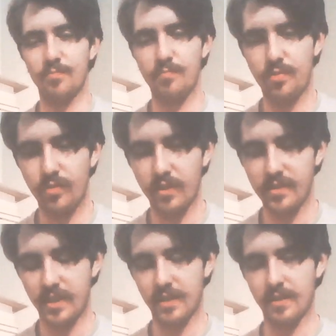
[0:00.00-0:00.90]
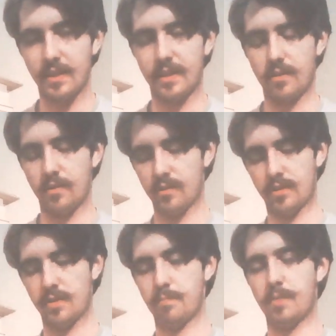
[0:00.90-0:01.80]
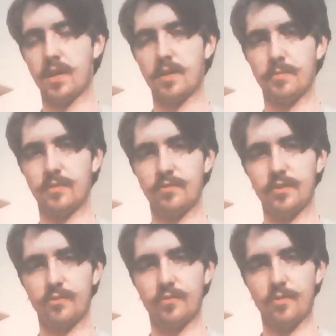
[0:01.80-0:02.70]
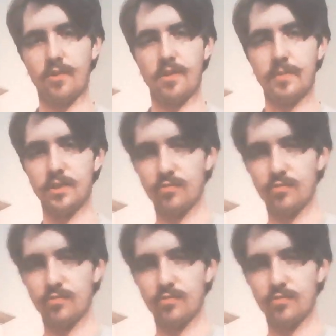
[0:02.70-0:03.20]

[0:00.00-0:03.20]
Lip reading: pressing it like onto the bottom of your forearm and just